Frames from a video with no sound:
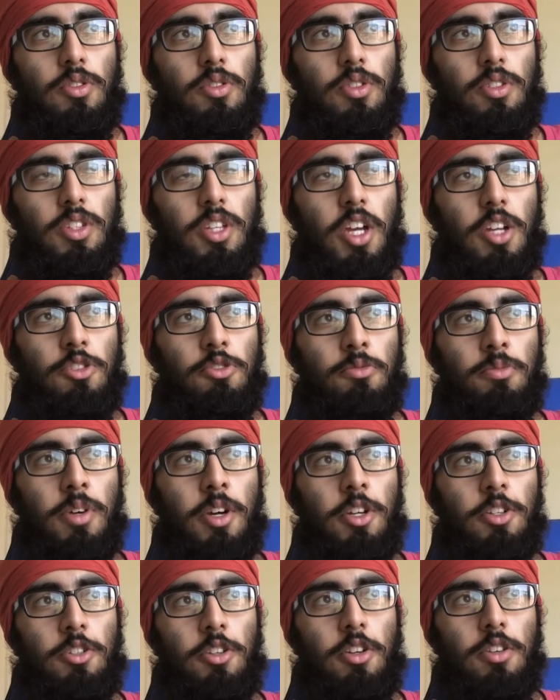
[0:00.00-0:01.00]
schedule
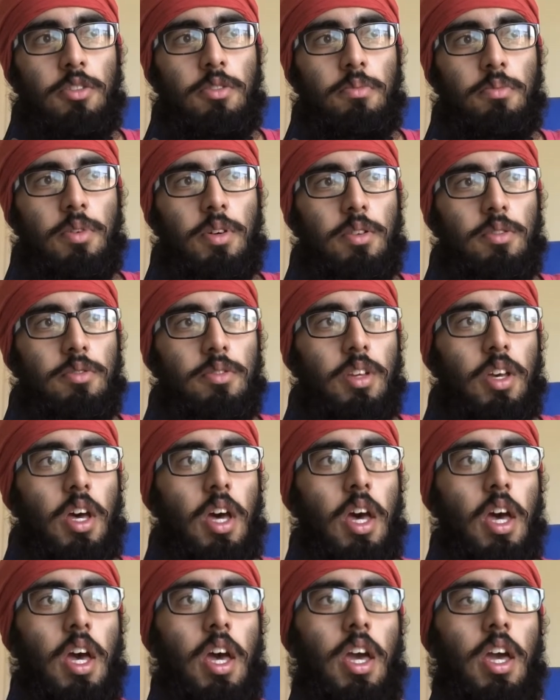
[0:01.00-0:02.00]
manager, I suppose.
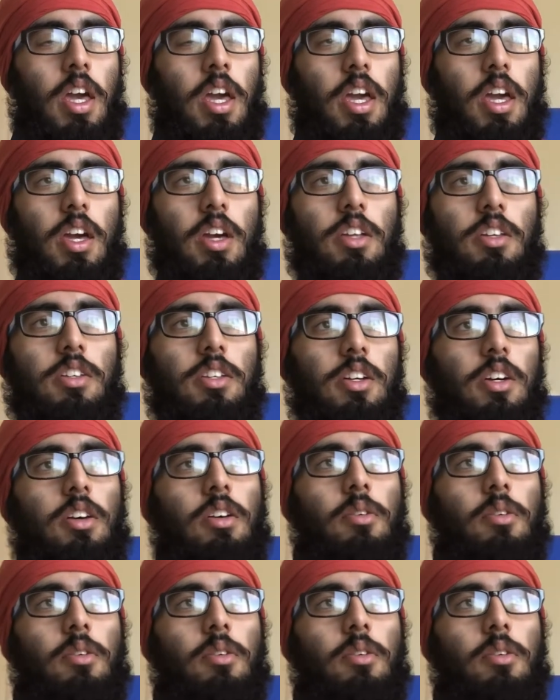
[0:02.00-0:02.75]
And